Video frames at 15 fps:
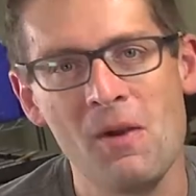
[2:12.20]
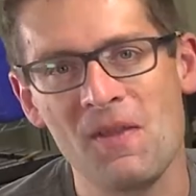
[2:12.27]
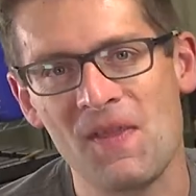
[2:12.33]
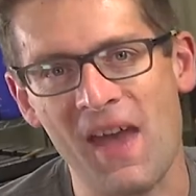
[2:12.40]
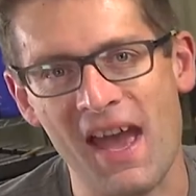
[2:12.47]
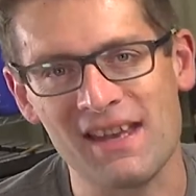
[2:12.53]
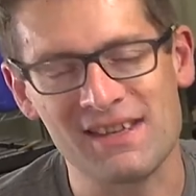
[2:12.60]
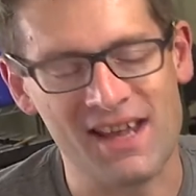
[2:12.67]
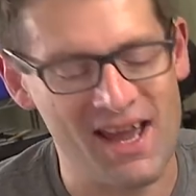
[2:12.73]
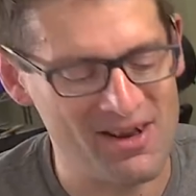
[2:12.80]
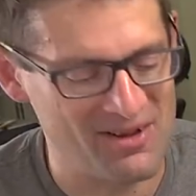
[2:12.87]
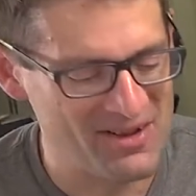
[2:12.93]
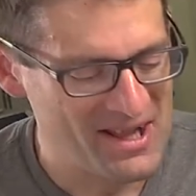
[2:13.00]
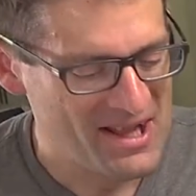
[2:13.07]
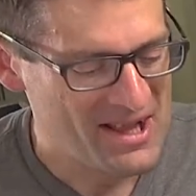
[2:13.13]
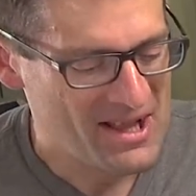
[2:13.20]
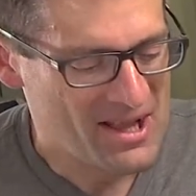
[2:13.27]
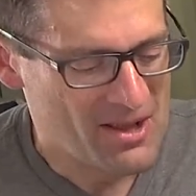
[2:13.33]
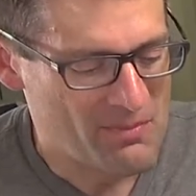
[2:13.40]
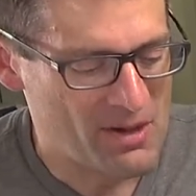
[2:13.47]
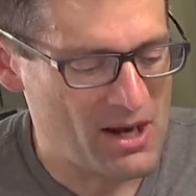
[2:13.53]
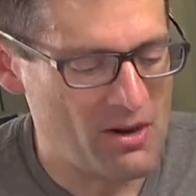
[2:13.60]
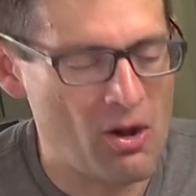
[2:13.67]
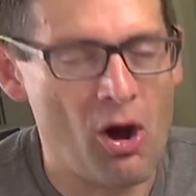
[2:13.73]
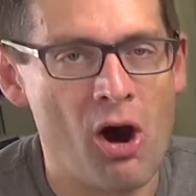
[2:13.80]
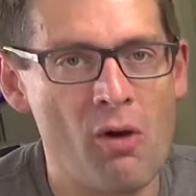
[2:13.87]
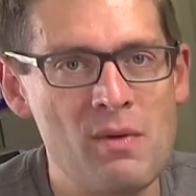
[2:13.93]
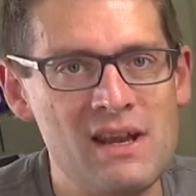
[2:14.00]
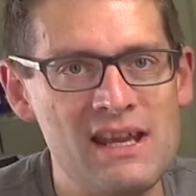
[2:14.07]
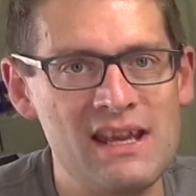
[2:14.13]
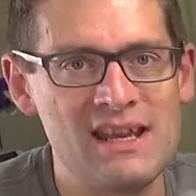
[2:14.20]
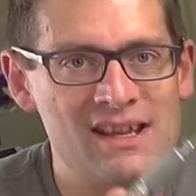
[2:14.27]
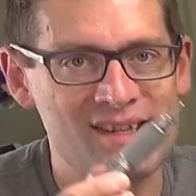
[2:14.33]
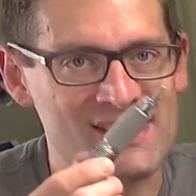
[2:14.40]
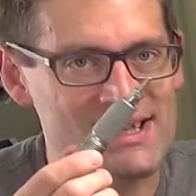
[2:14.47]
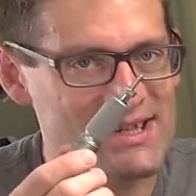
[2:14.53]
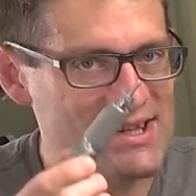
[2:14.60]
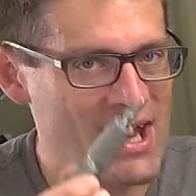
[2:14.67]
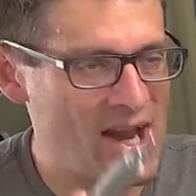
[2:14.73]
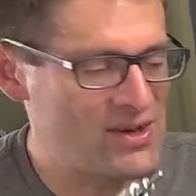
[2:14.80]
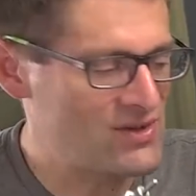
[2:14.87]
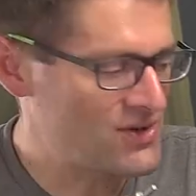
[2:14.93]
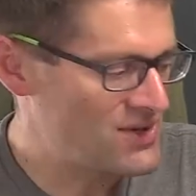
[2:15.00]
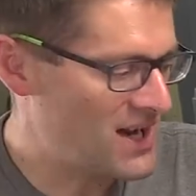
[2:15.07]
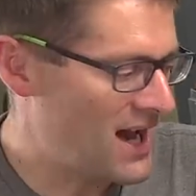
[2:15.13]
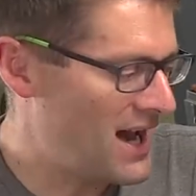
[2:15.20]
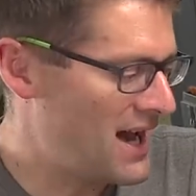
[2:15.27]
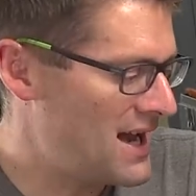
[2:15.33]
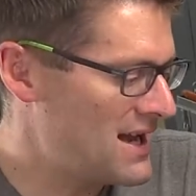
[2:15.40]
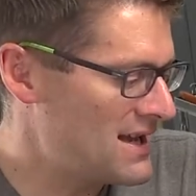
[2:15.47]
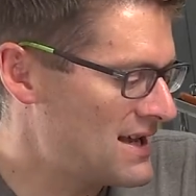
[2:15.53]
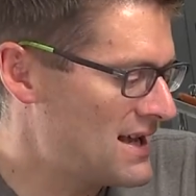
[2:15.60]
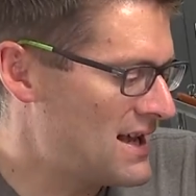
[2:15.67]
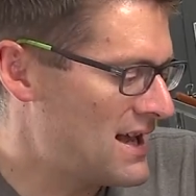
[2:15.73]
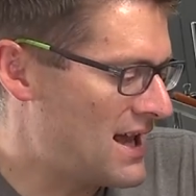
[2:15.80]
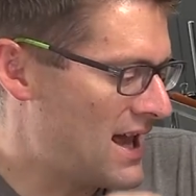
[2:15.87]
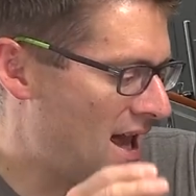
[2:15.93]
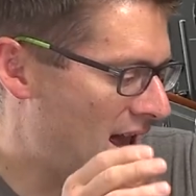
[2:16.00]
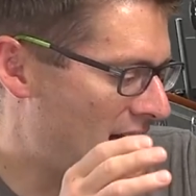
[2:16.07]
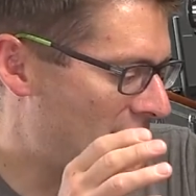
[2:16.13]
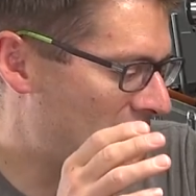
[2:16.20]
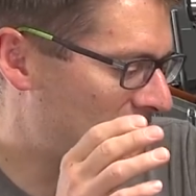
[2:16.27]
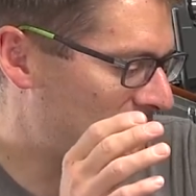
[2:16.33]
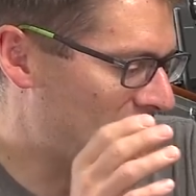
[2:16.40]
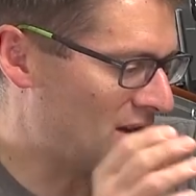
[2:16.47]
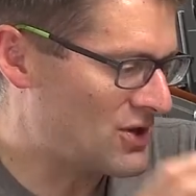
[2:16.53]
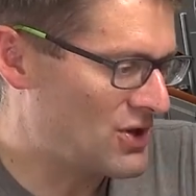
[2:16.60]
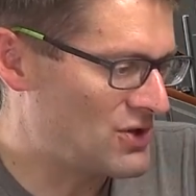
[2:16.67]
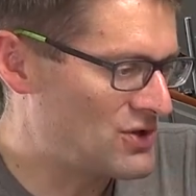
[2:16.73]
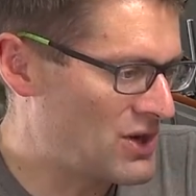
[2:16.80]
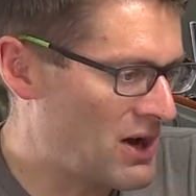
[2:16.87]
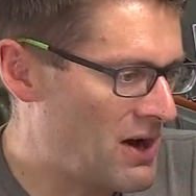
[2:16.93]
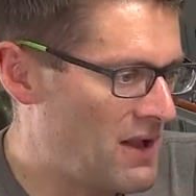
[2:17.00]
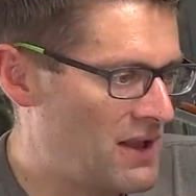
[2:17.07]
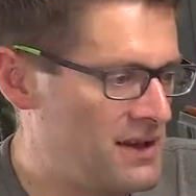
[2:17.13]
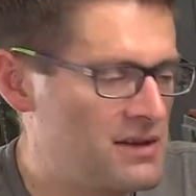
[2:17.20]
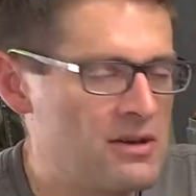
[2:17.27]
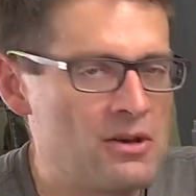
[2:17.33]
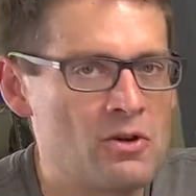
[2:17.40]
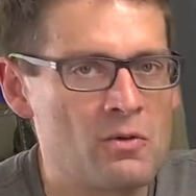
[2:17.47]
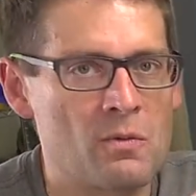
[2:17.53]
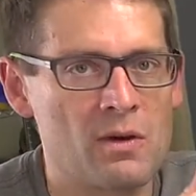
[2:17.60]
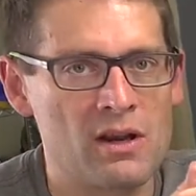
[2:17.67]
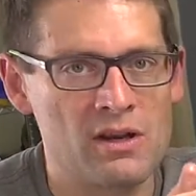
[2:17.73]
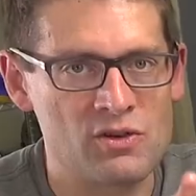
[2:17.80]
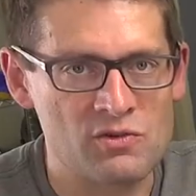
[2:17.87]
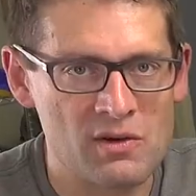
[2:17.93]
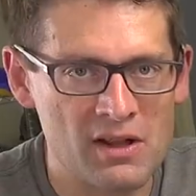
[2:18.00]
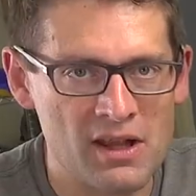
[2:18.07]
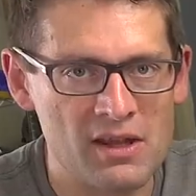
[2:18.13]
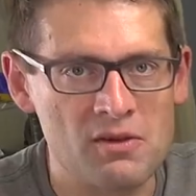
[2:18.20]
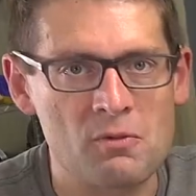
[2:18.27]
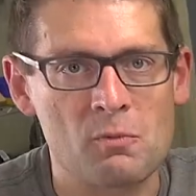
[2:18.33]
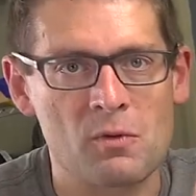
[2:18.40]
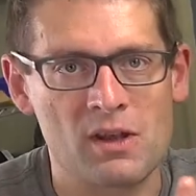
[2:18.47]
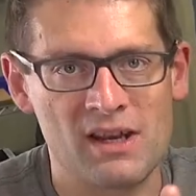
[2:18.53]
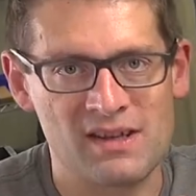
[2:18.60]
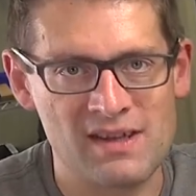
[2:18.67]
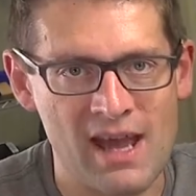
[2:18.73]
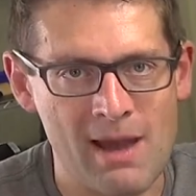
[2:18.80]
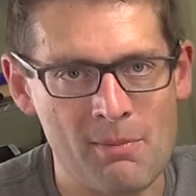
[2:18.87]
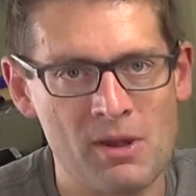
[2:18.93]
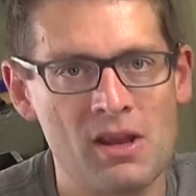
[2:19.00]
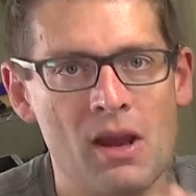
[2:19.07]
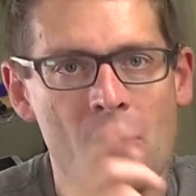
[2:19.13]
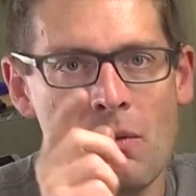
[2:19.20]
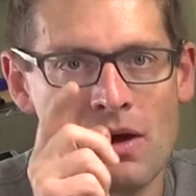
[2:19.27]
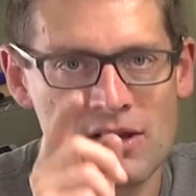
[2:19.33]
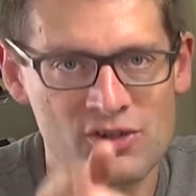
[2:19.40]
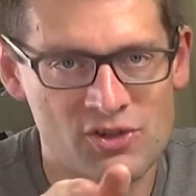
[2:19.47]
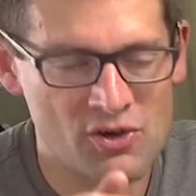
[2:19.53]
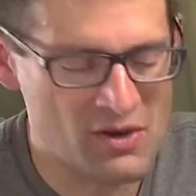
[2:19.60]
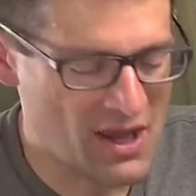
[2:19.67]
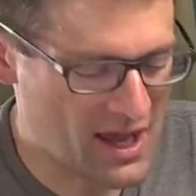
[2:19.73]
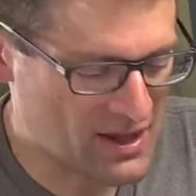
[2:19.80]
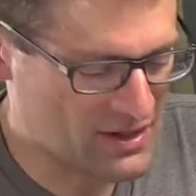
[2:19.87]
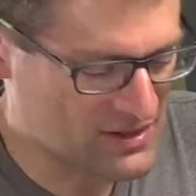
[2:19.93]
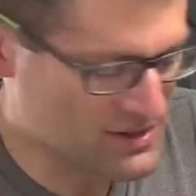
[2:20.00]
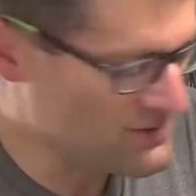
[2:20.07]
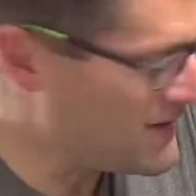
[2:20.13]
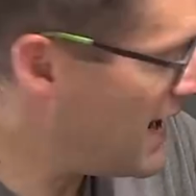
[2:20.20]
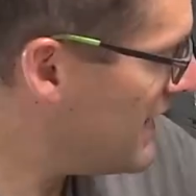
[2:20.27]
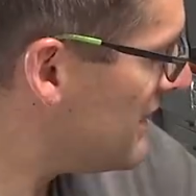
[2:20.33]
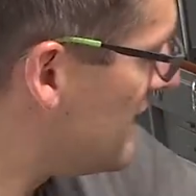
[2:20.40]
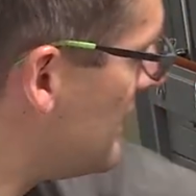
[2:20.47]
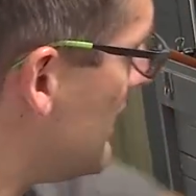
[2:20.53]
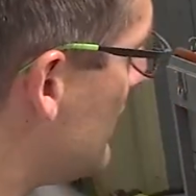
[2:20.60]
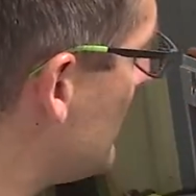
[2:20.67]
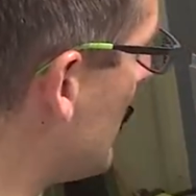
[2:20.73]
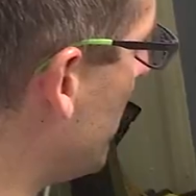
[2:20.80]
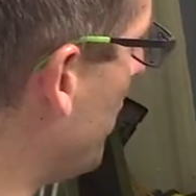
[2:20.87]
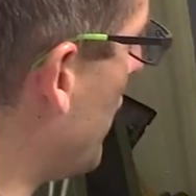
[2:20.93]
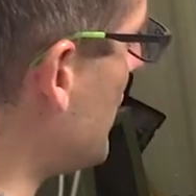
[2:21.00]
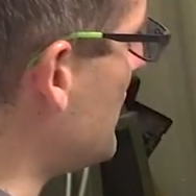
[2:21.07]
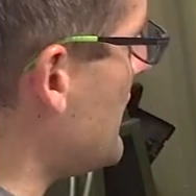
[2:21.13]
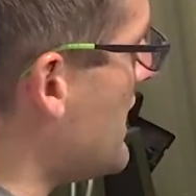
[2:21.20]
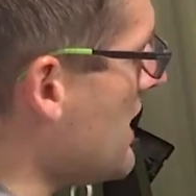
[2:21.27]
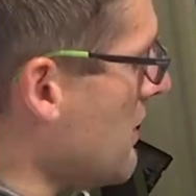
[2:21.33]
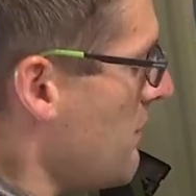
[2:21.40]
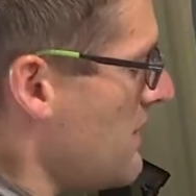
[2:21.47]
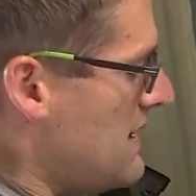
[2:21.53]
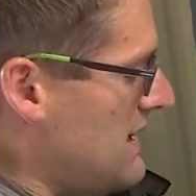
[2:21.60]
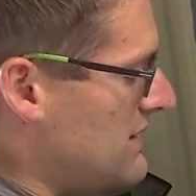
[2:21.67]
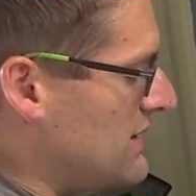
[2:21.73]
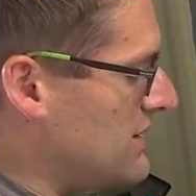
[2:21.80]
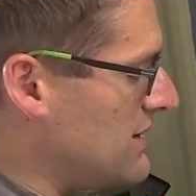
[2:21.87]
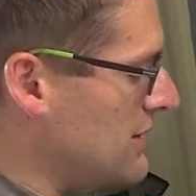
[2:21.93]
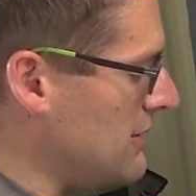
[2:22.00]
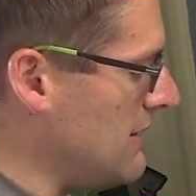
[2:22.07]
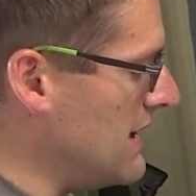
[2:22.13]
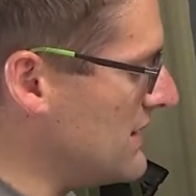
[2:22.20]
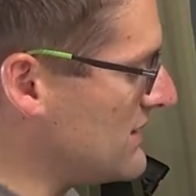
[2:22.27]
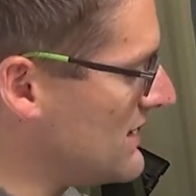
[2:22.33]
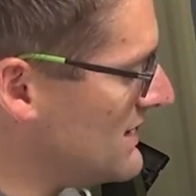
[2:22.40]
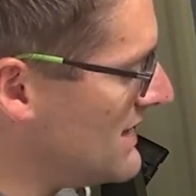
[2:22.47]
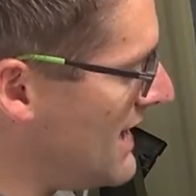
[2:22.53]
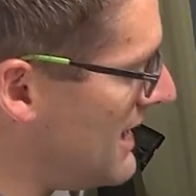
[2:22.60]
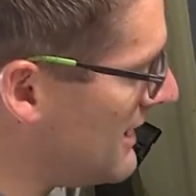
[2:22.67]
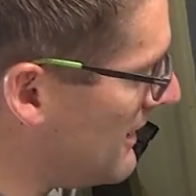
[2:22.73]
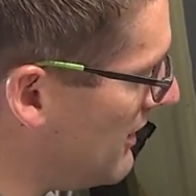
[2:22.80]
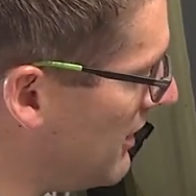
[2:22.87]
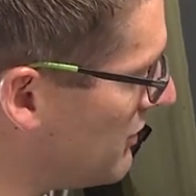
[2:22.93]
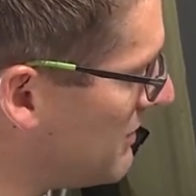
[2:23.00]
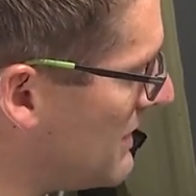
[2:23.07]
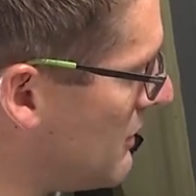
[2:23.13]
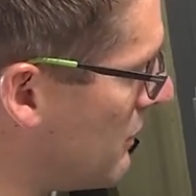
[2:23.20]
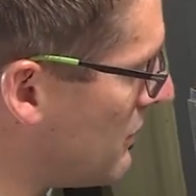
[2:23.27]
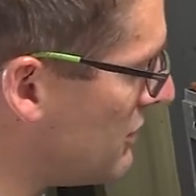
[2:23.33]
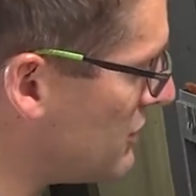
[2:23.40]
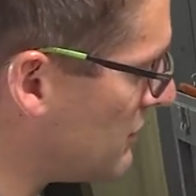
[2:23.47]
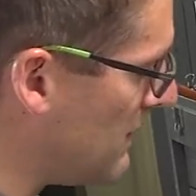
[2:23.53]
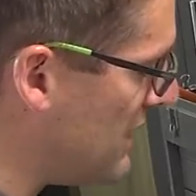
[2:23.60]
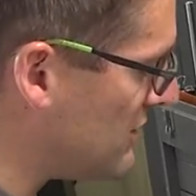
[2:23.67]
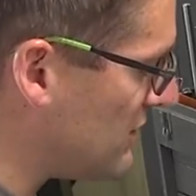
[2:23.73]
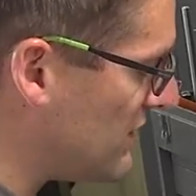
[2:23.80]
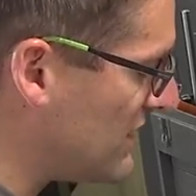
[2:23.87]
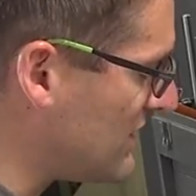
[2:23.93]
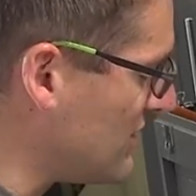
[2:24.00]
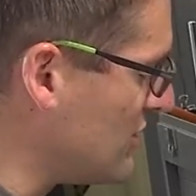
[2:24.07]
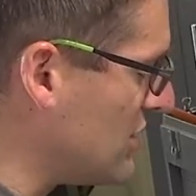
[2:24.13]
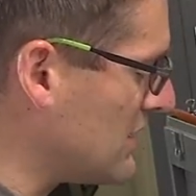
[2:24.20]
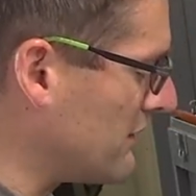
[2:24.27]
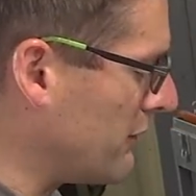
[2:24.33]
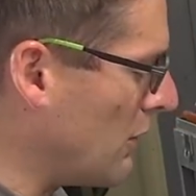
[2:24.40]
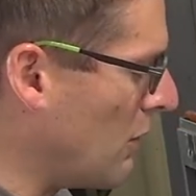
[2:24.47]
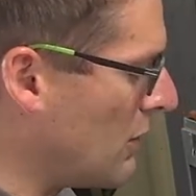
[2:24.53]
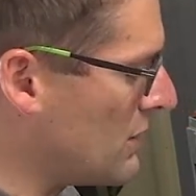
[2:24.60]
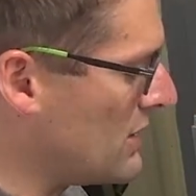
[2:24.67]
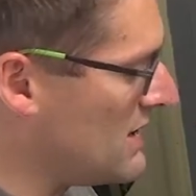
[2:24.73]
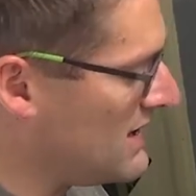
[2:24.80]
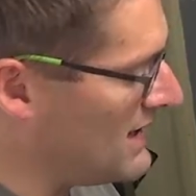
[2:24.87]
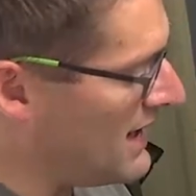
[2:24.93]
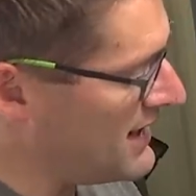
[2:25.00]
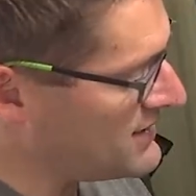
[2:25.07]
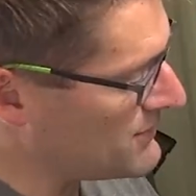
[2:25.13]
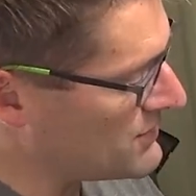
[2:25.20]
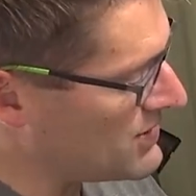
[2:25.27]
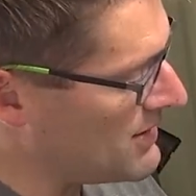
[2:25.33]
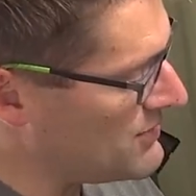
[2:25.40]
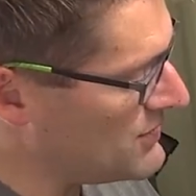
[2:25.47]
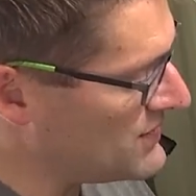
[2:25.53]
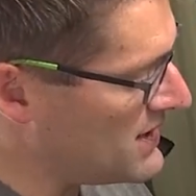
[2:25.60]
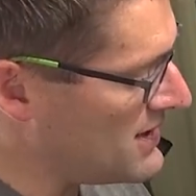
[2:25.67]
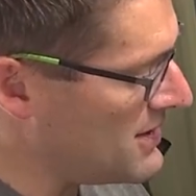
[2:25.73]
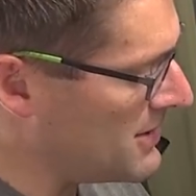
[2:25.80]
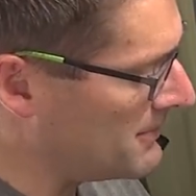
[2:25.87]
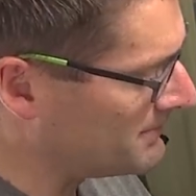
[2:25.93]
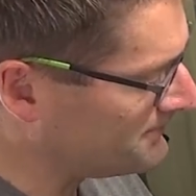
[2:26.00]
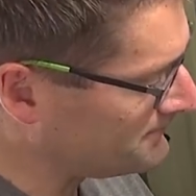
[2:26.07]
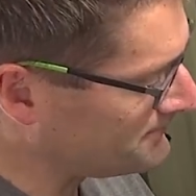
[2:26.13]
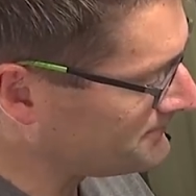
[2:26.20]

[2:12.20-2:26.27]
with that title. But all we need is a sizer die and a good collet. We're gonna drill it, we're gonna tap it. I wanna show you how to do that. So the first thing we need to do is to take a three quarter inch wrench. This is just for Hornady dies, which I'm using here.